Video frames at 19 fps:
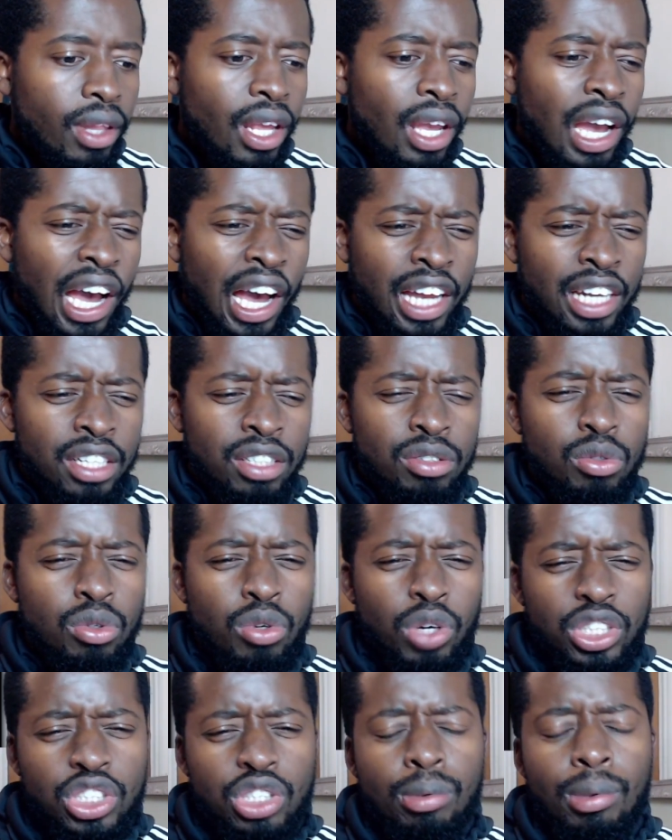And
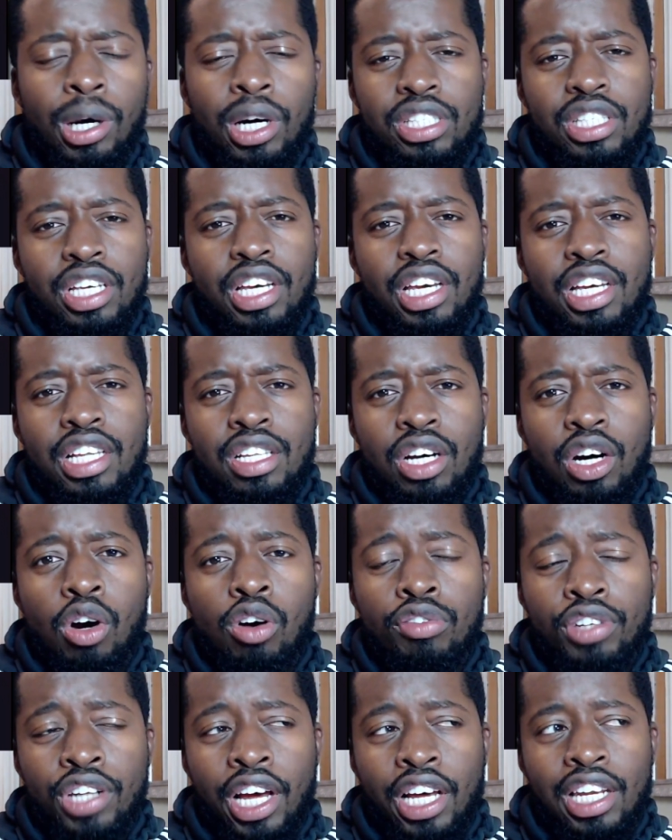question marks in
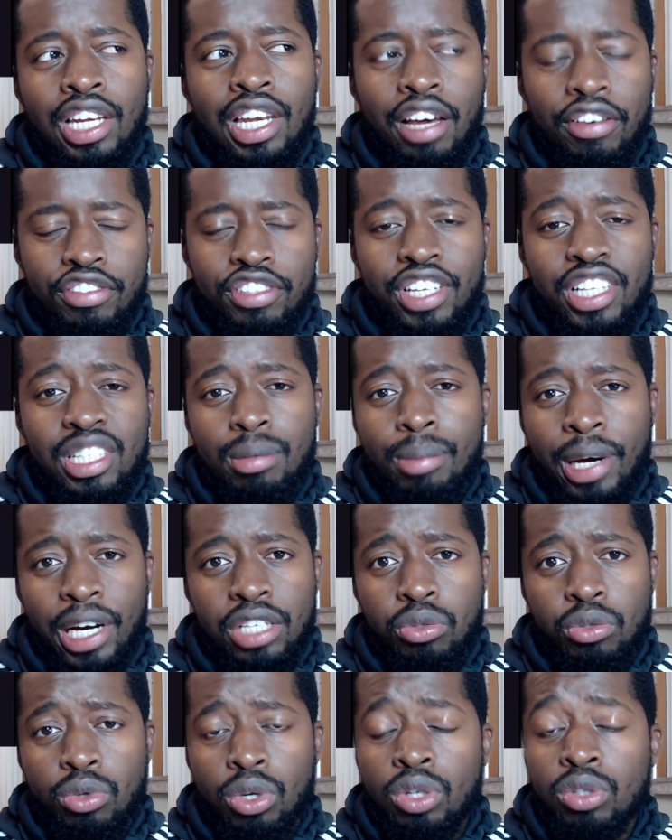over that left centre back as
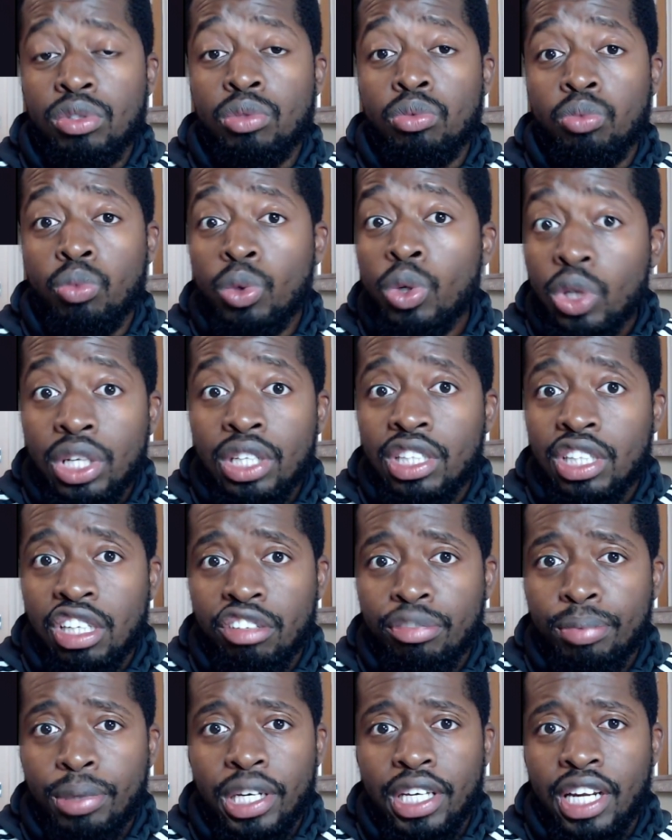well. Will Lindelof
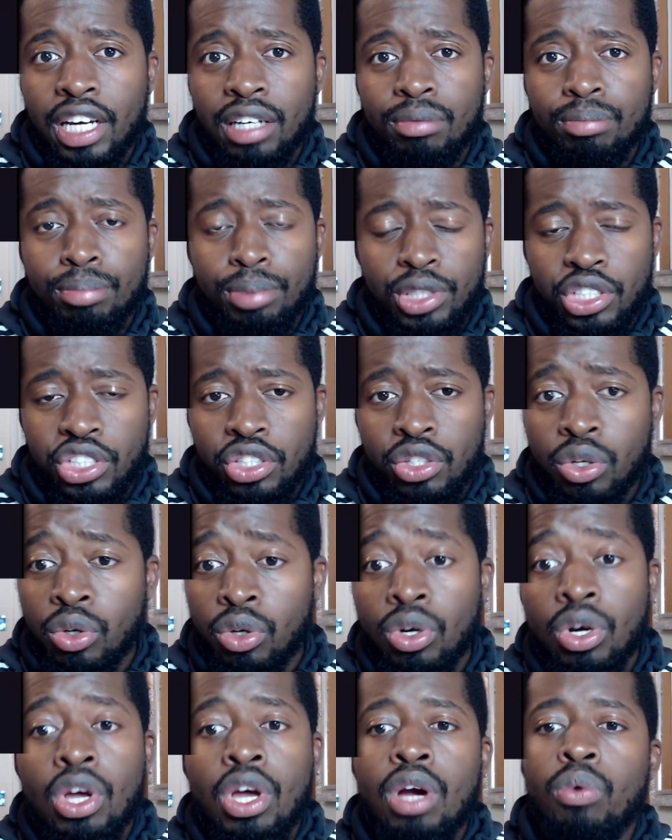play that position, or
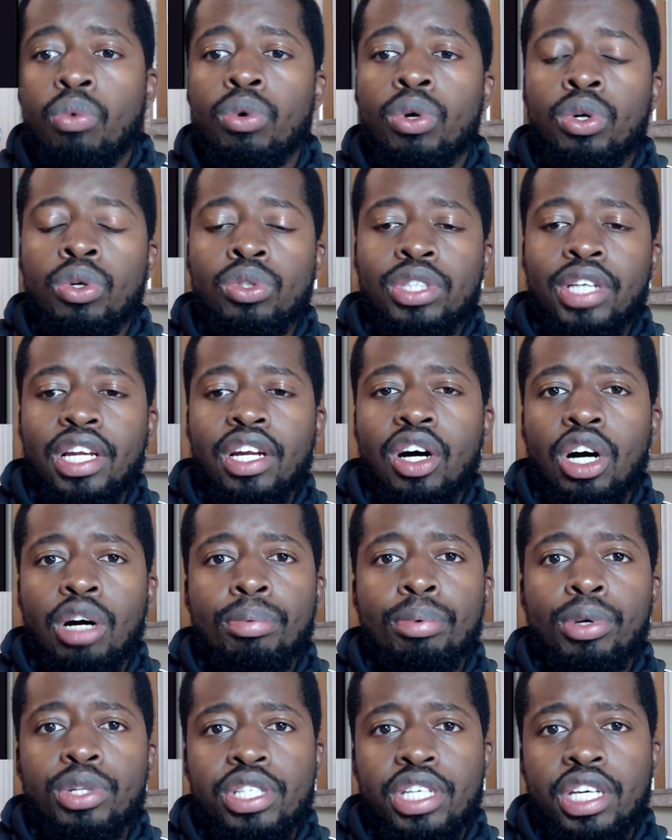will Ten Hag
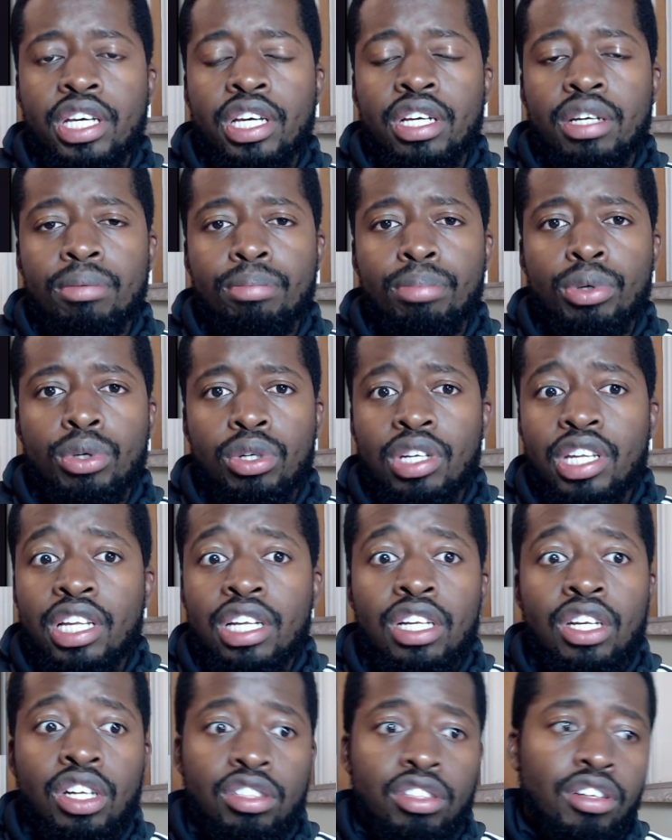put
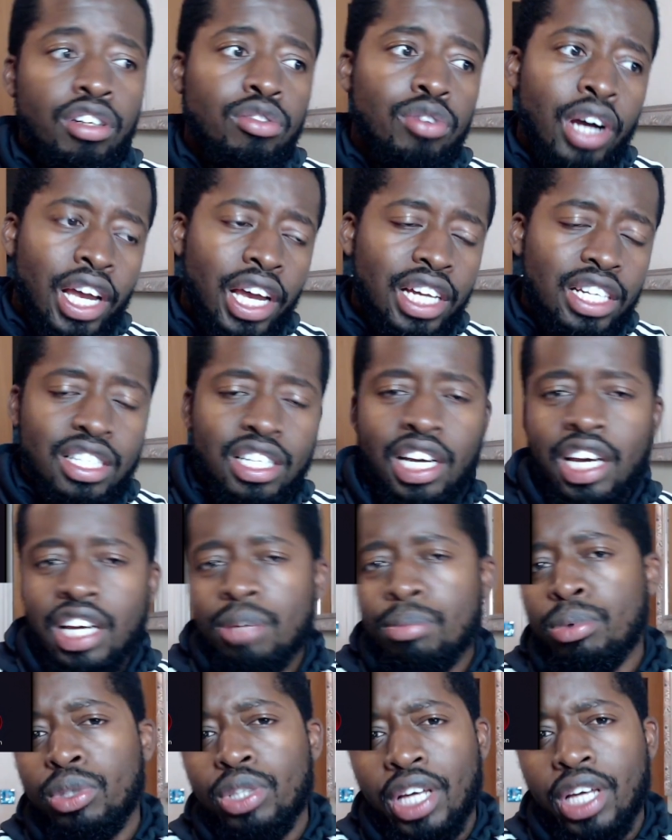Lindelof on the right hand side,
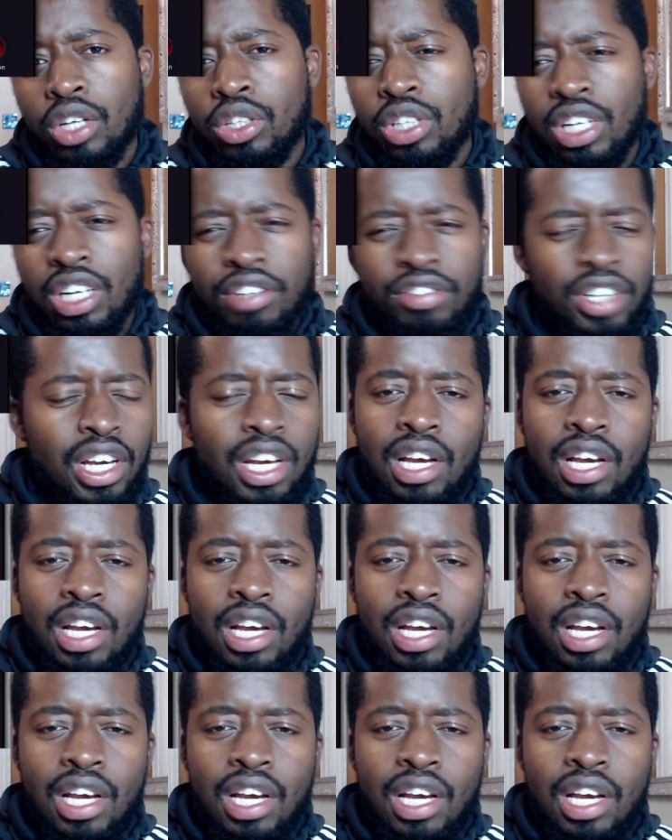put Dalot on the left?